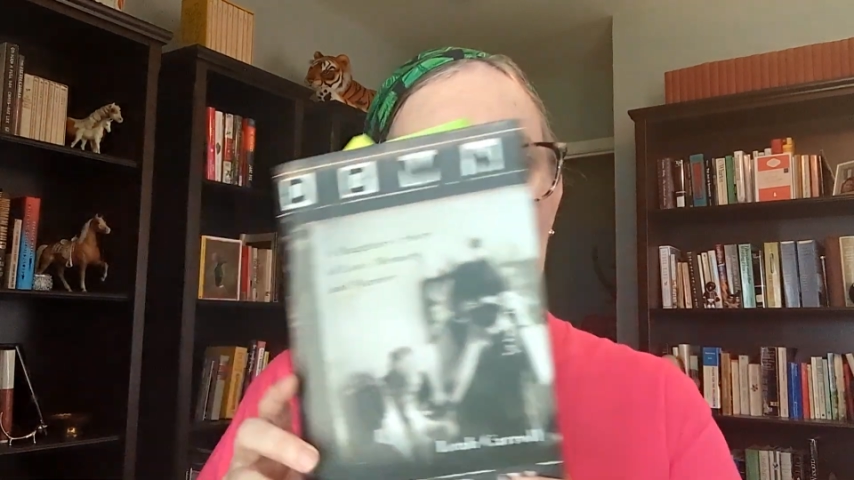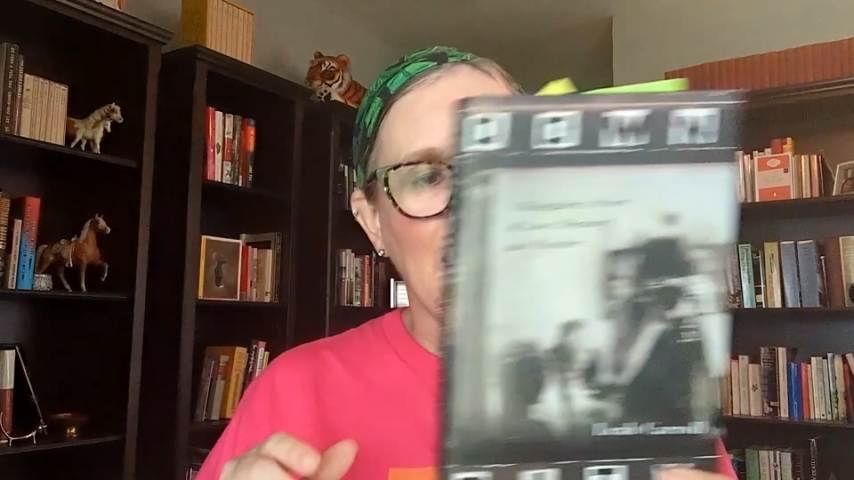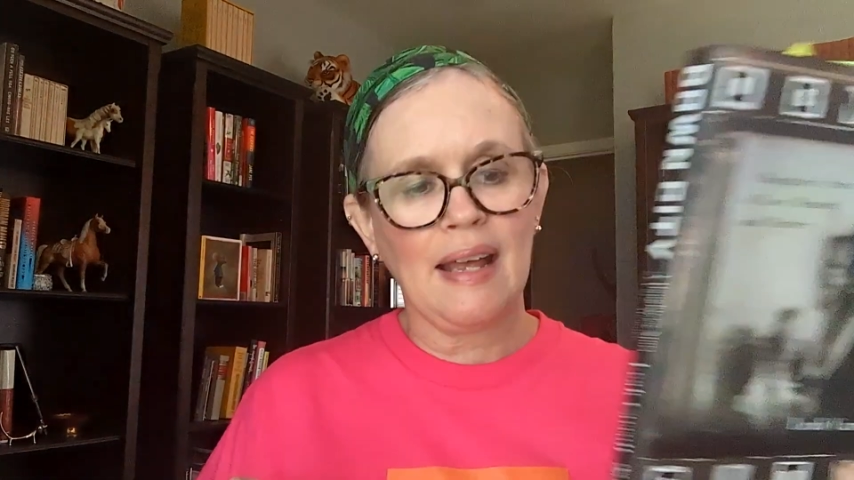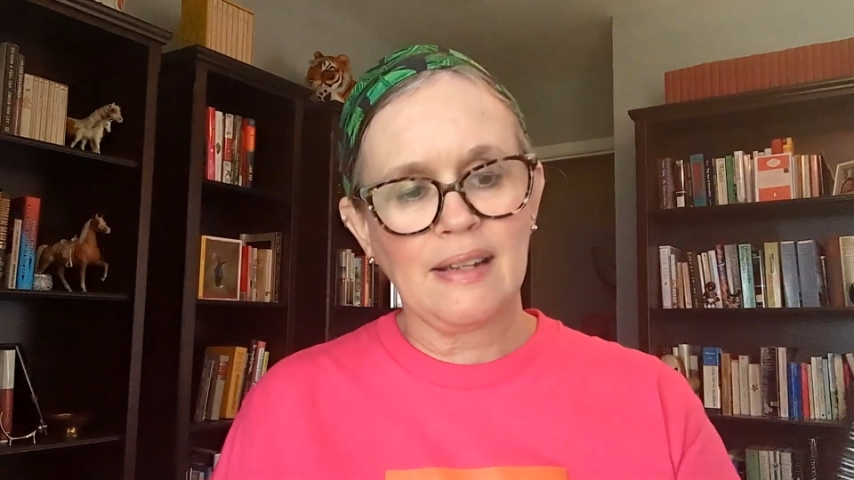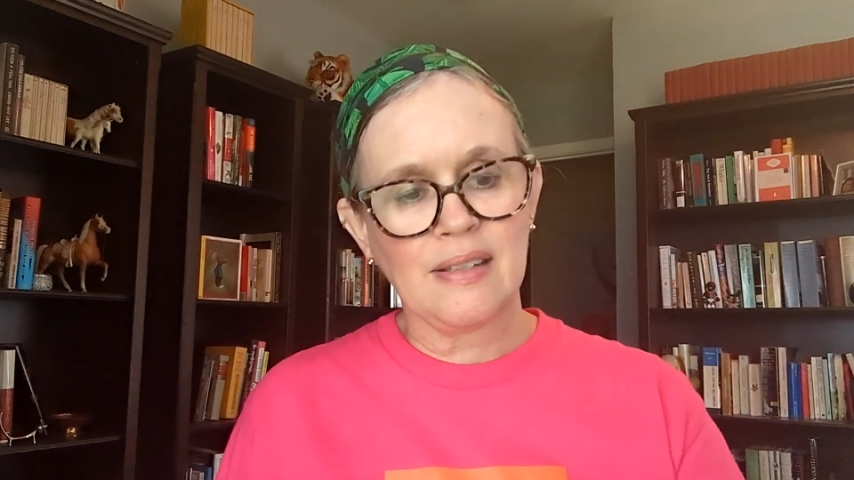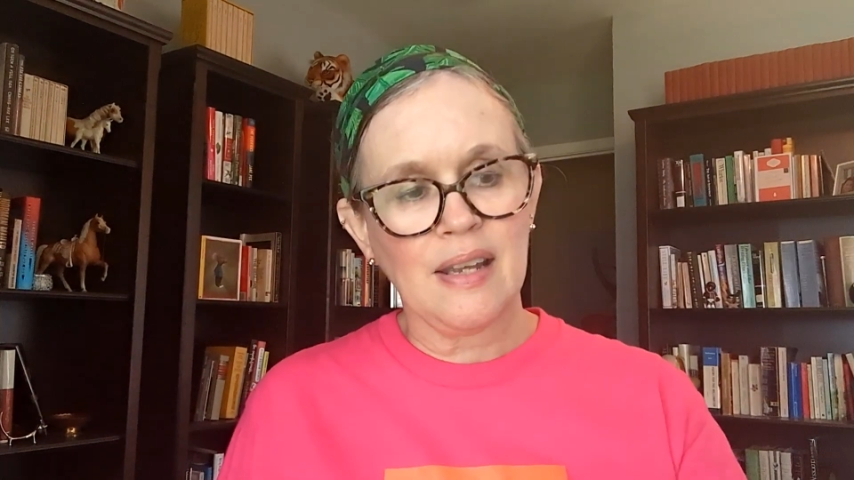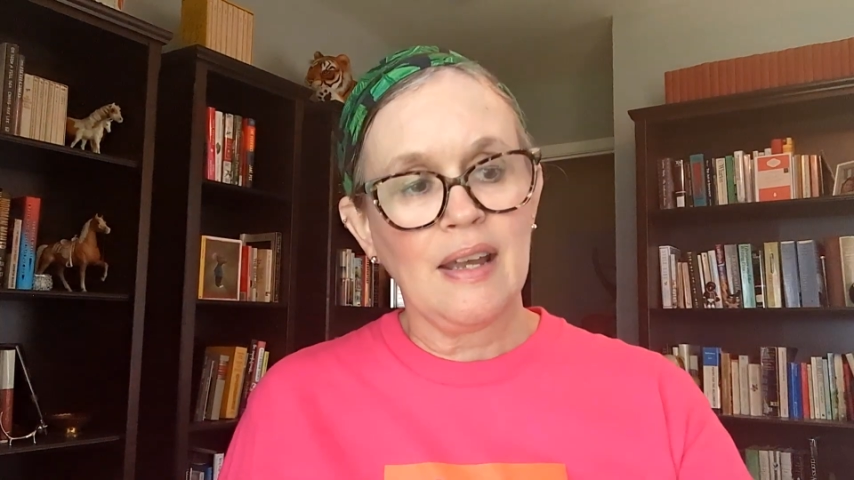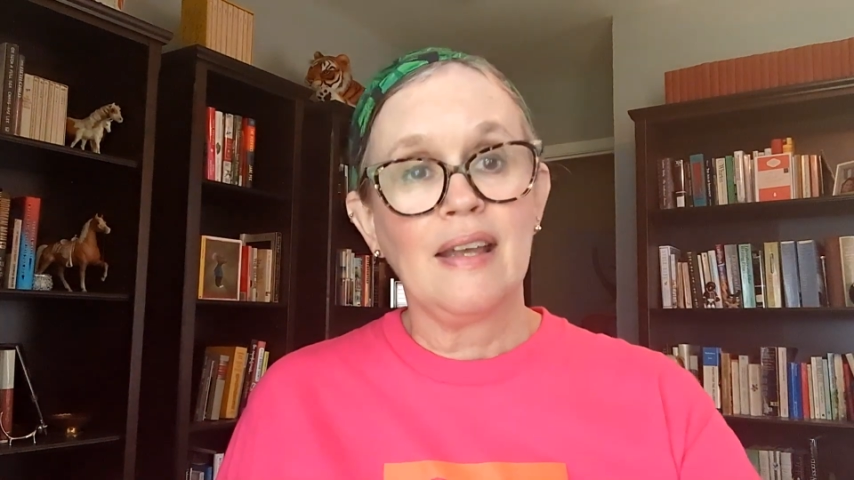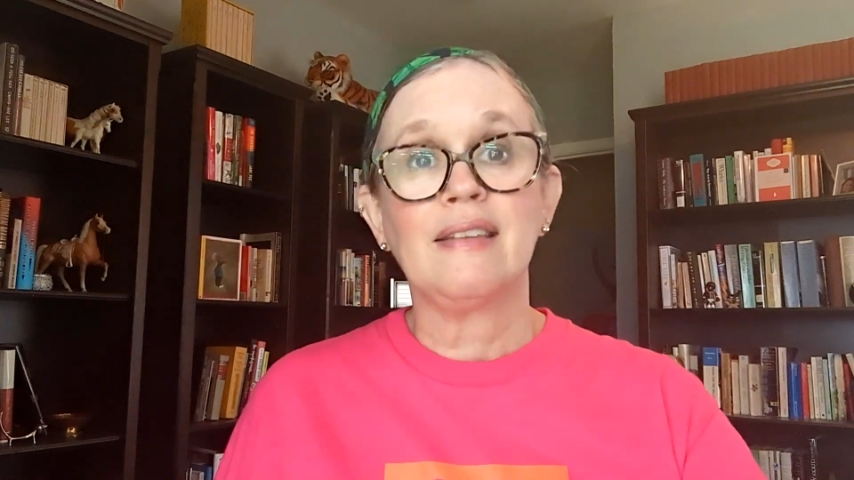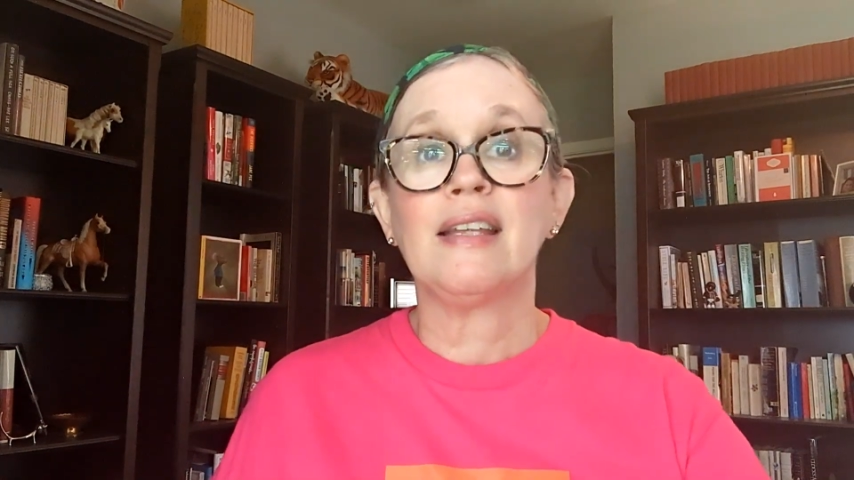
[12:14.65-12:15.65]
And
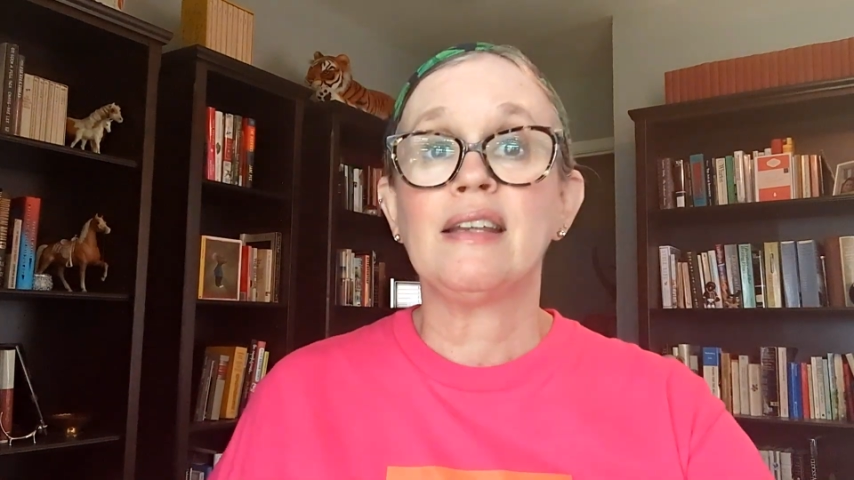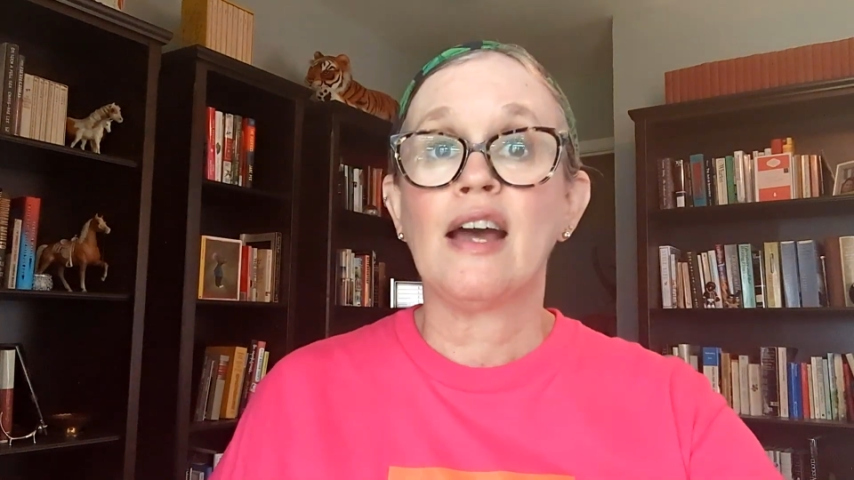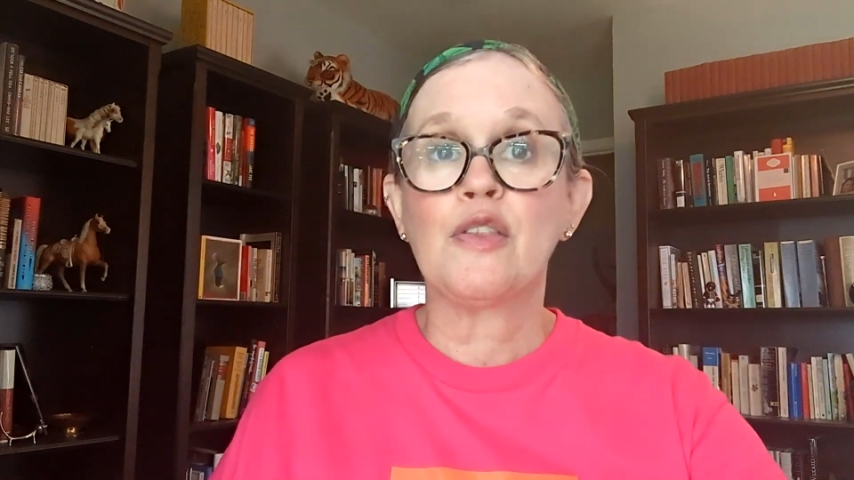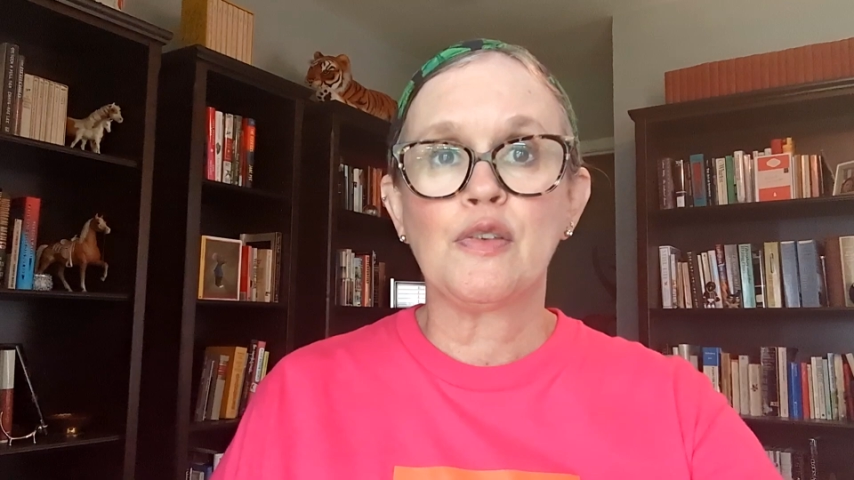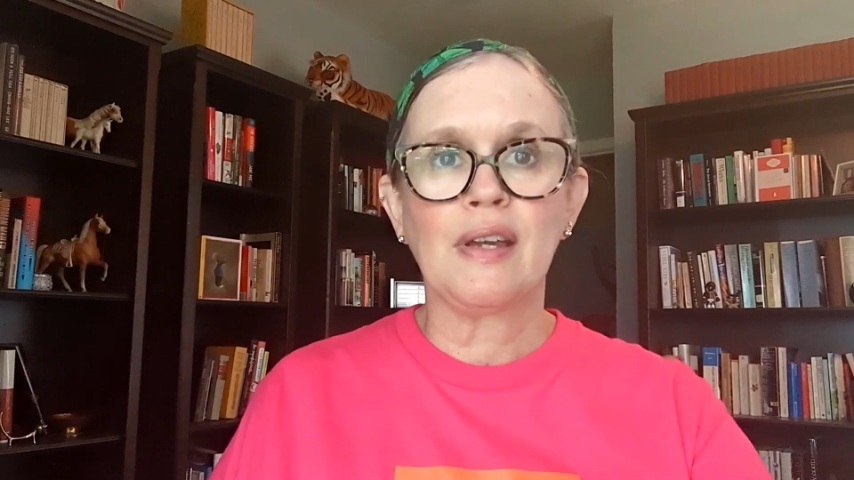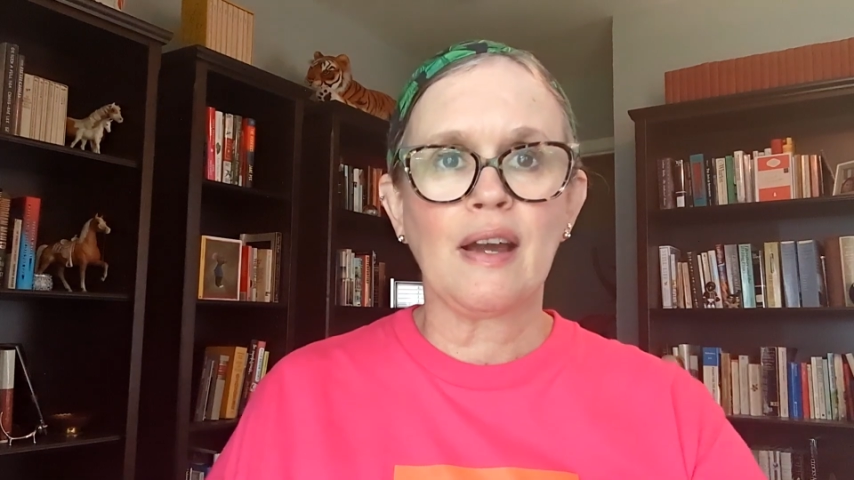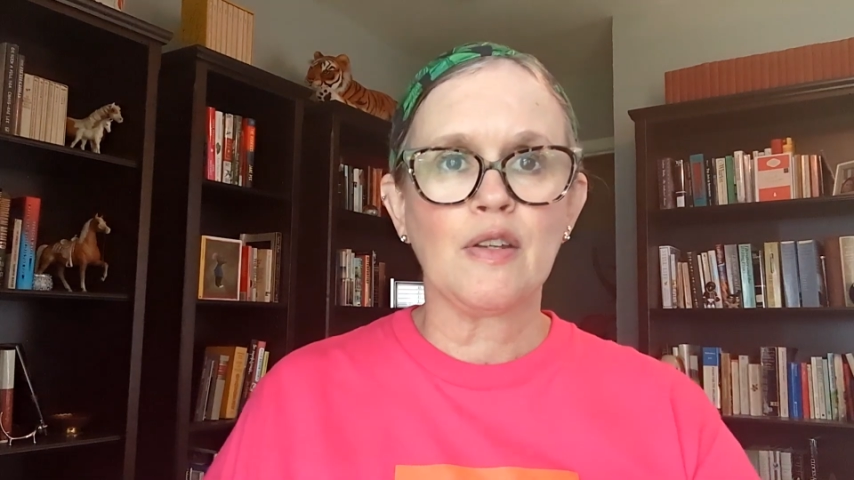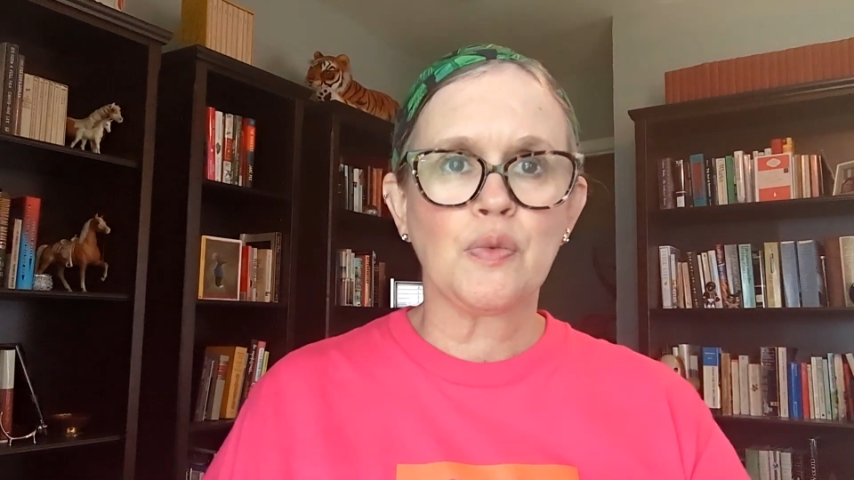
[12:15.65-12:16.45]
then the other thing I